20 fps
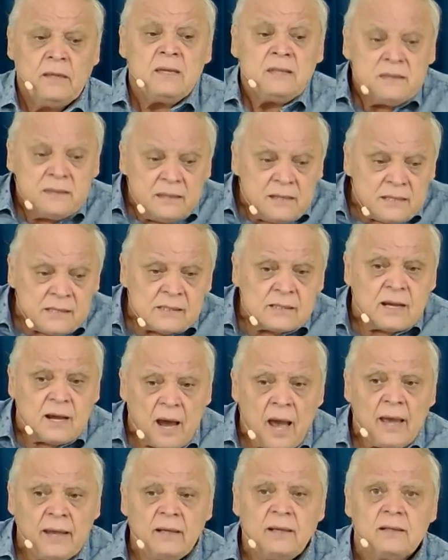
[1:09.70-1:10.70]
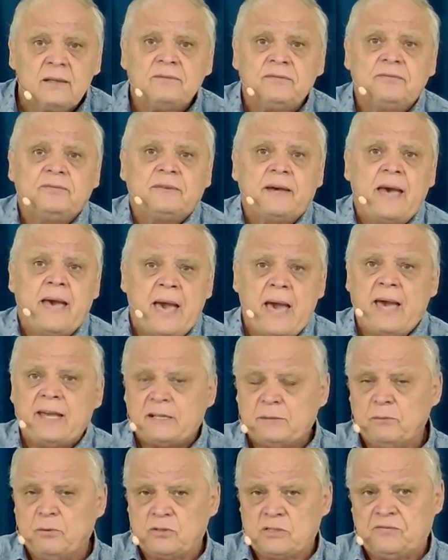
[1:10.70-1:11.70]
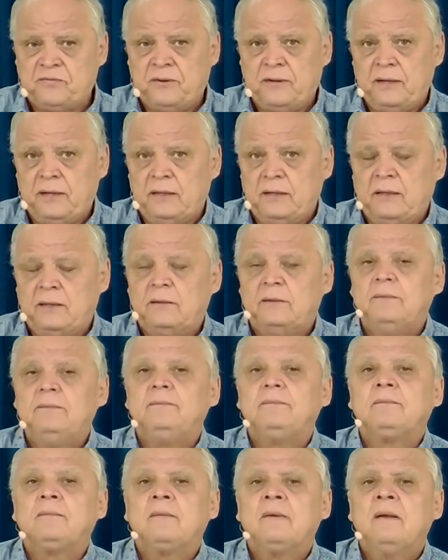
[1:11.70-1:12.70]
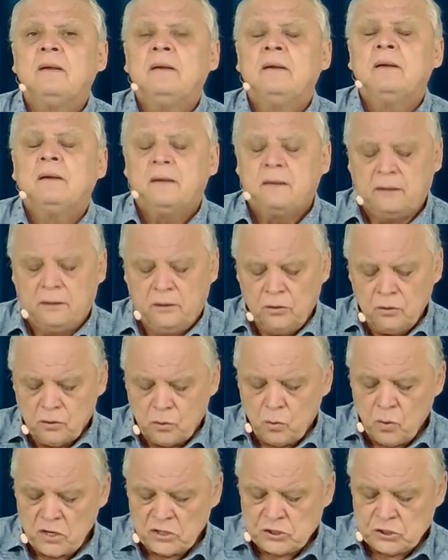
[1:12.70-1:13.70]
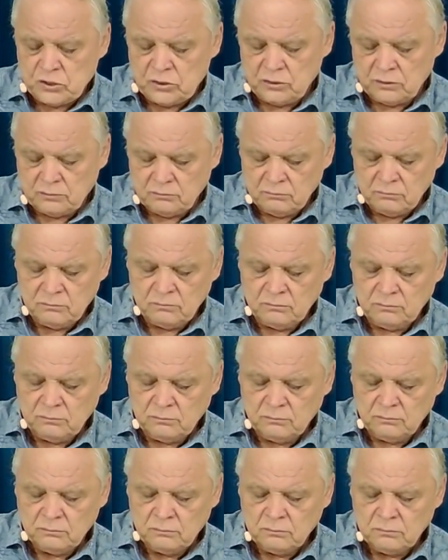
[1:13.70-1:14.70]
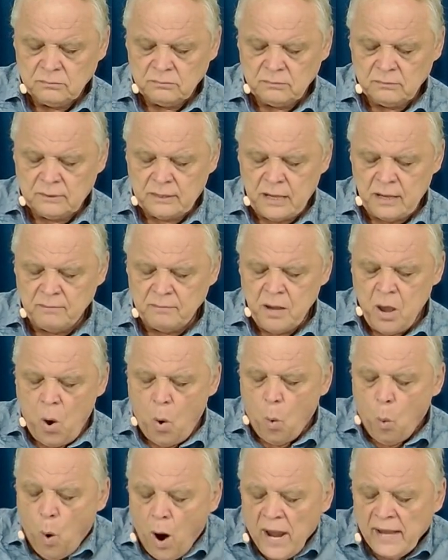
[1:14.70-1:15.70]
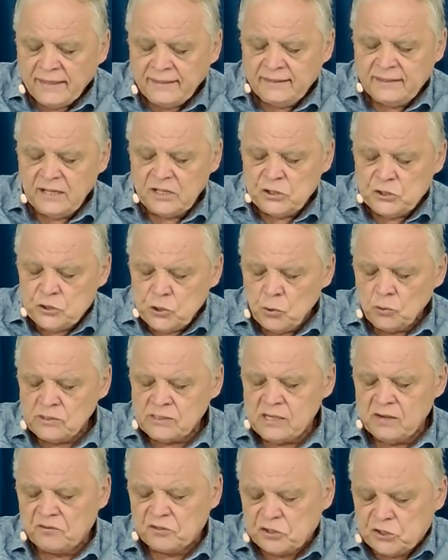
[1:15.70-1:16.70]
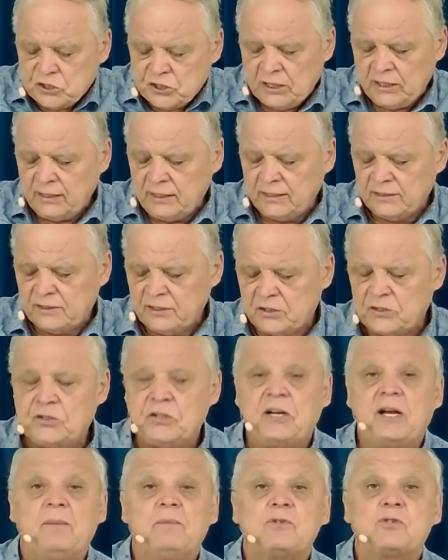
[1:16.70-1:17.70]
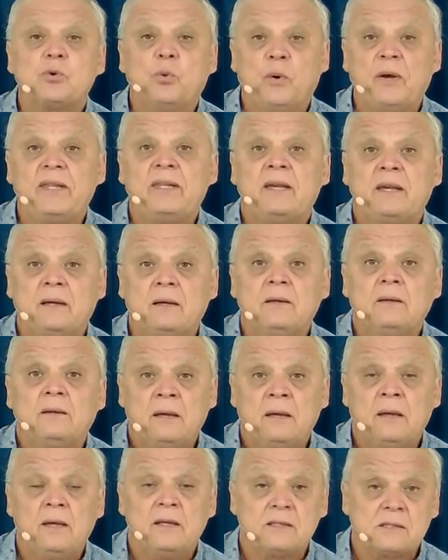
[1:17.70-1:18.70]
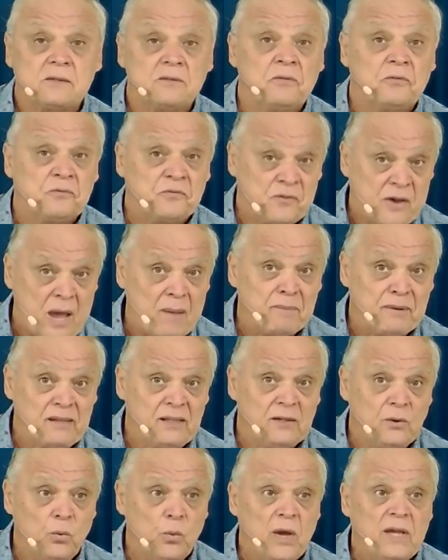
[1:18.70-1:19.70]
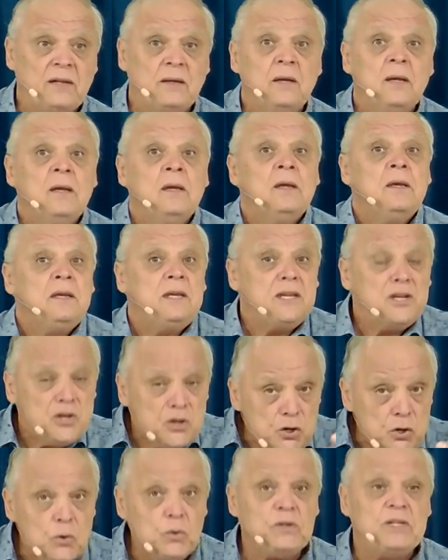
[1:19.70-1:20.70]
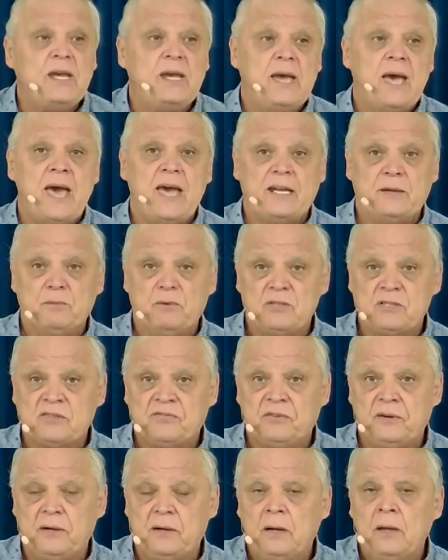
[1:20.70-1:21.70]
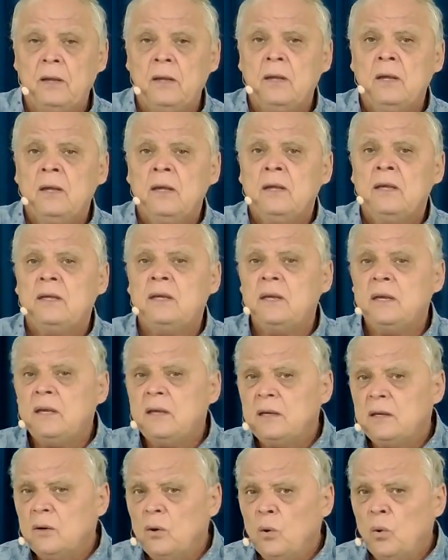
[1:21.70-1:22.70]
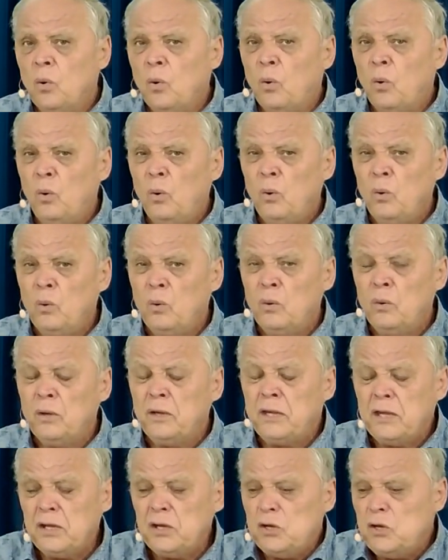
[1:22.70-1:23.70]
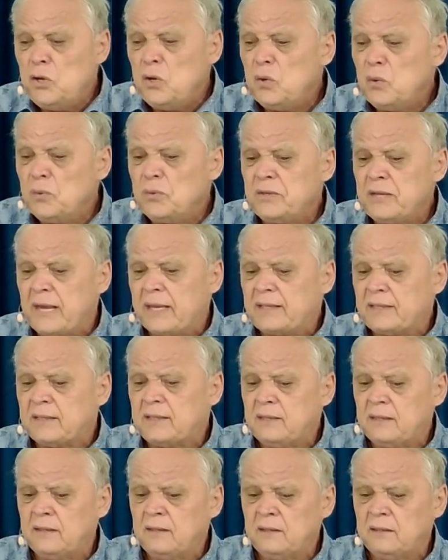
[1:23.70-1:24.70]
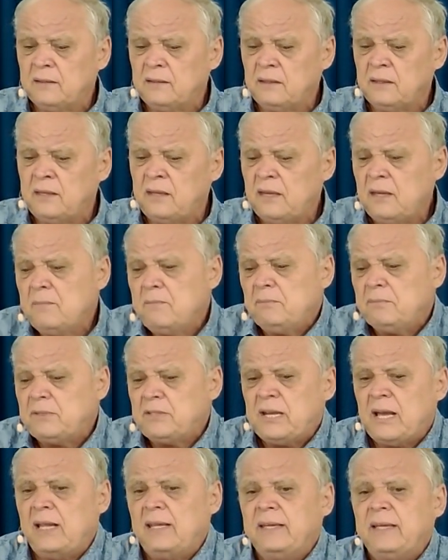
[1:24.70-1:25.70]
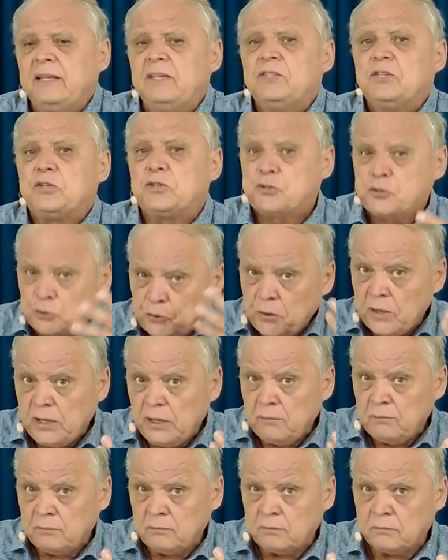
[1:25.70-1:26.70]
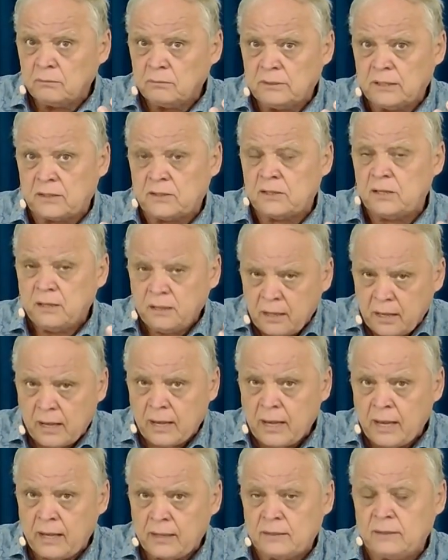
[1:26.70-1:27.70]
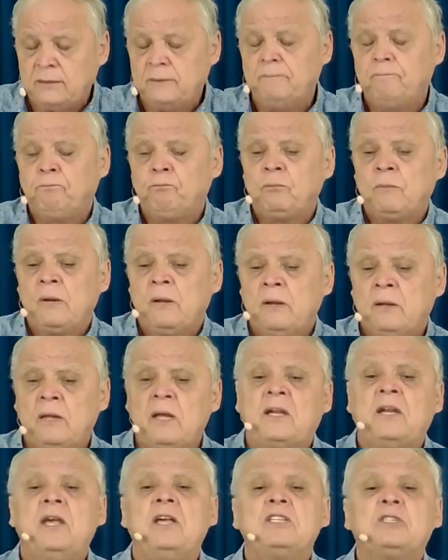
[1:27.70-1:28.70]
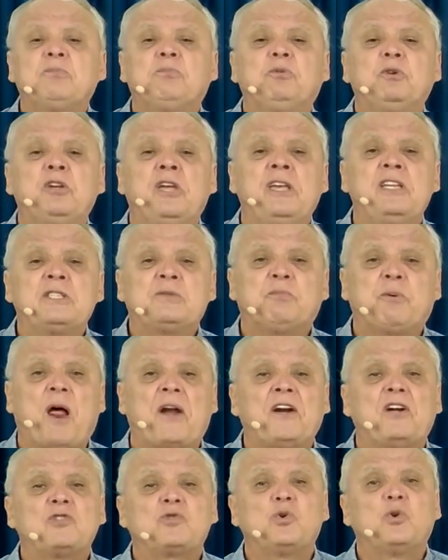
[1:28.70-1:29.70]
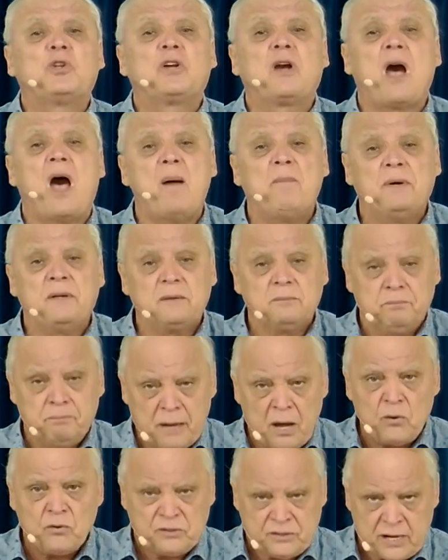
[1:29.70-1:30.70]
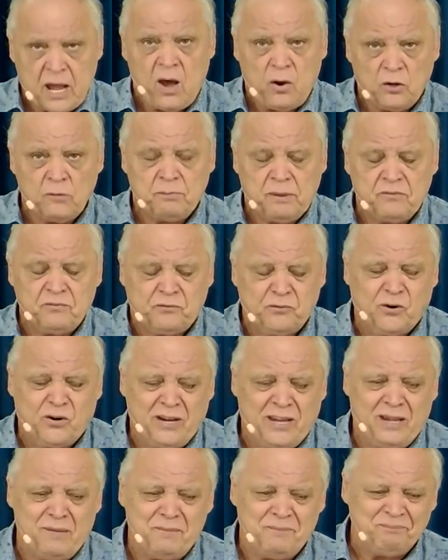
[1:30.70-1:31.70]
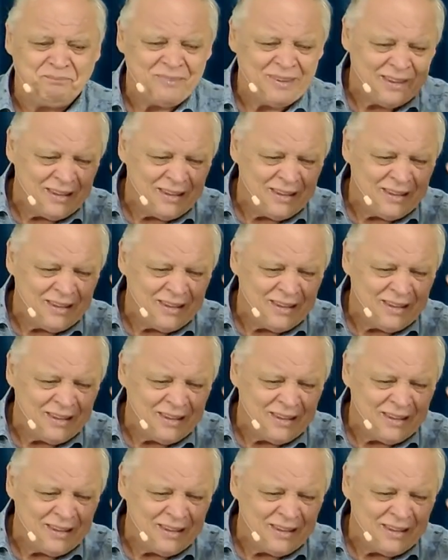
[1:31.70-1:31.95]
In this kind of atmosphere, your question came why did Joseph share the dreams with his family when he knew the atmosphere? He, oh, he knew that him telling the dream that he had that his, his brothers would come and bow down before him